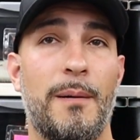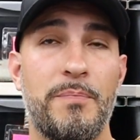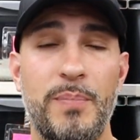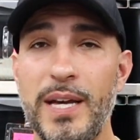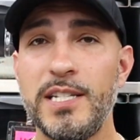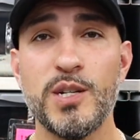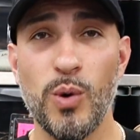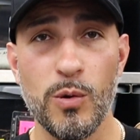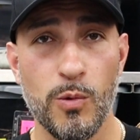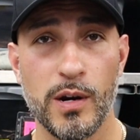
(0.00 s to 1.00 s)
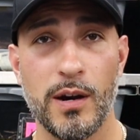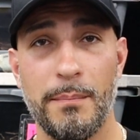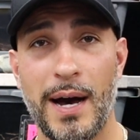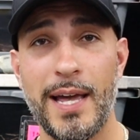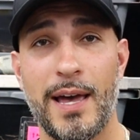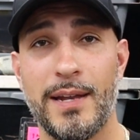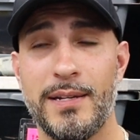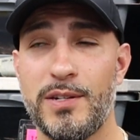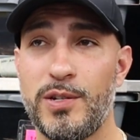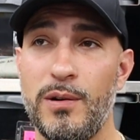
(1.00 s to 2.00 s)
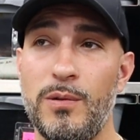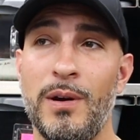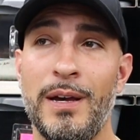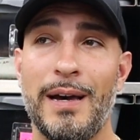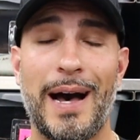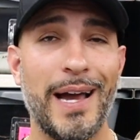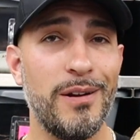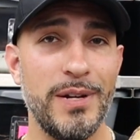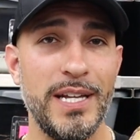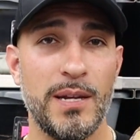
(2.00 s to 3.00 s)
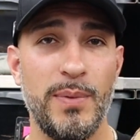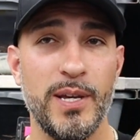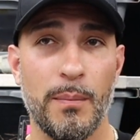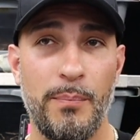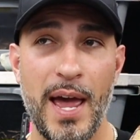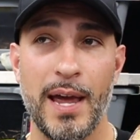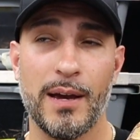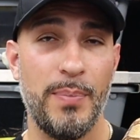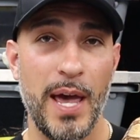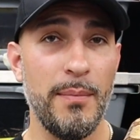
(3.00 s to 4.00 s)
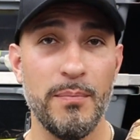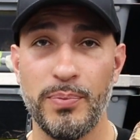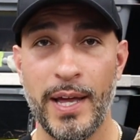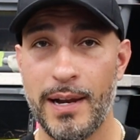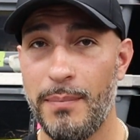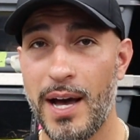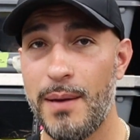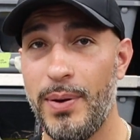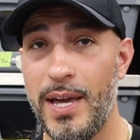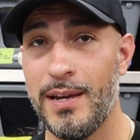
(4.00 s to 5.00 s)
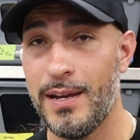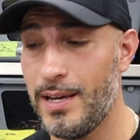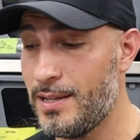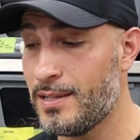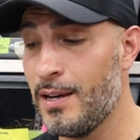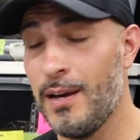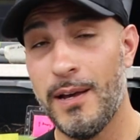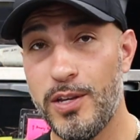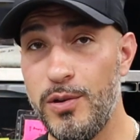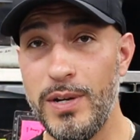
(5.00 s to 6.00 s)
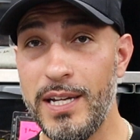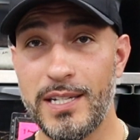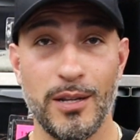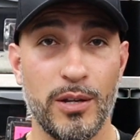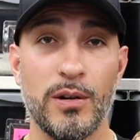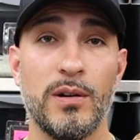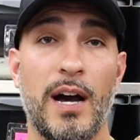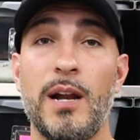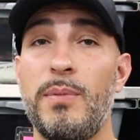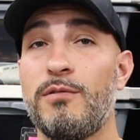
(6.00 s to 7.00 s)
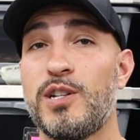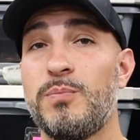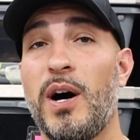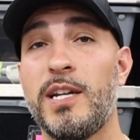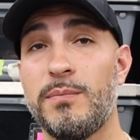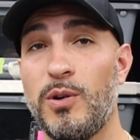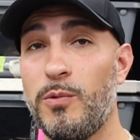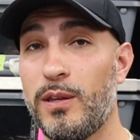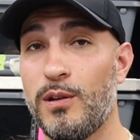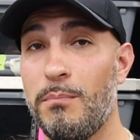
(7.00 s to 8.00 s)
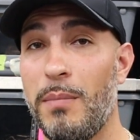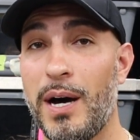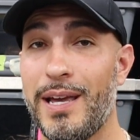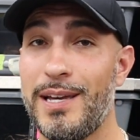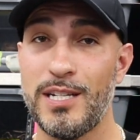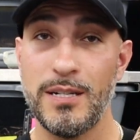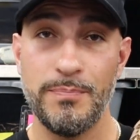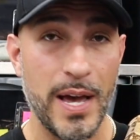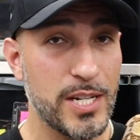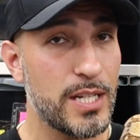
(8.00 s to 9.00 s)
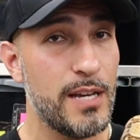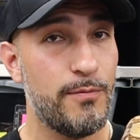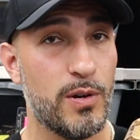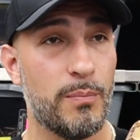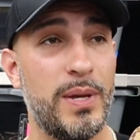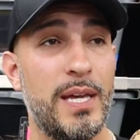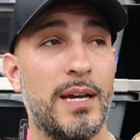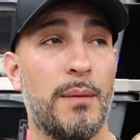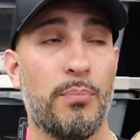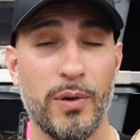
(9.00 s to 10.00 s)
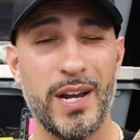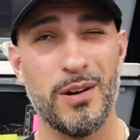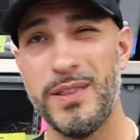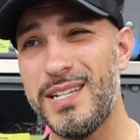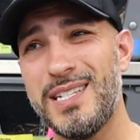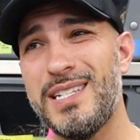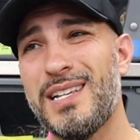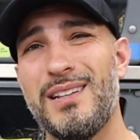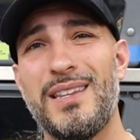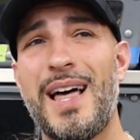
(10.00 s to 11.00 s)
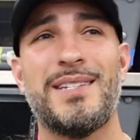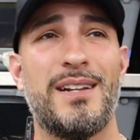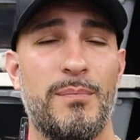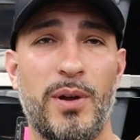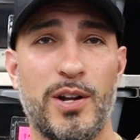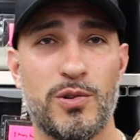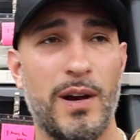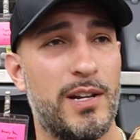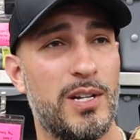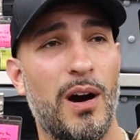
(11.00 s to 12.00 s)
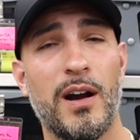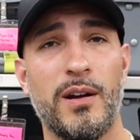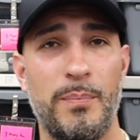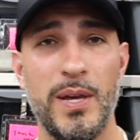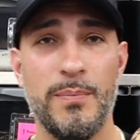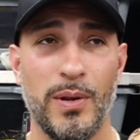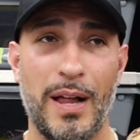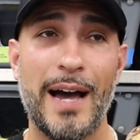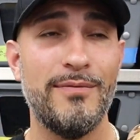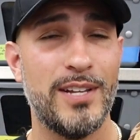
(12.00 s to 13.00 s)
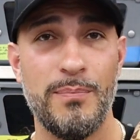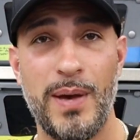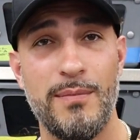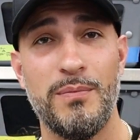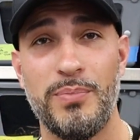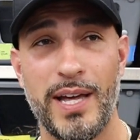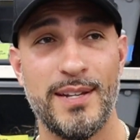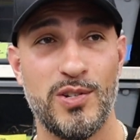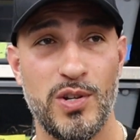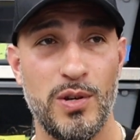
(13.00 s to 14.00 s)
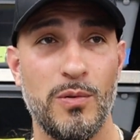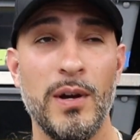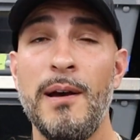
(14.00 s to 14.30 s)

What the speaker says: Because it's more work on my end. So I don't need to be your bank. A payment plan, in my opinion, is you need to learn how to be responsible with your money, especially if you're being a breeder. And this isn't a lesson. I'm not trying to talk on people. I've done payment plans too.